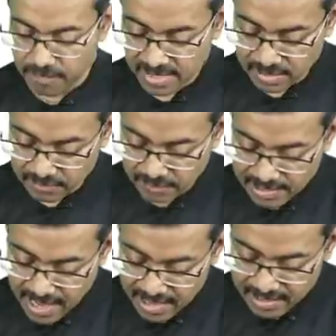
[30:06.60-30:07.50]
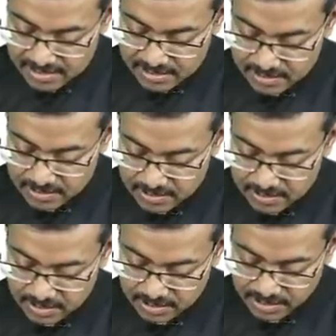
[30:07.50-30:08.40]
Whereas in vulgaris,
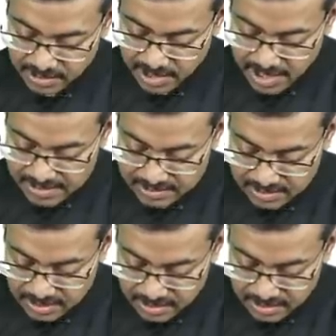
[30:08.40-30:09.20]
the three layers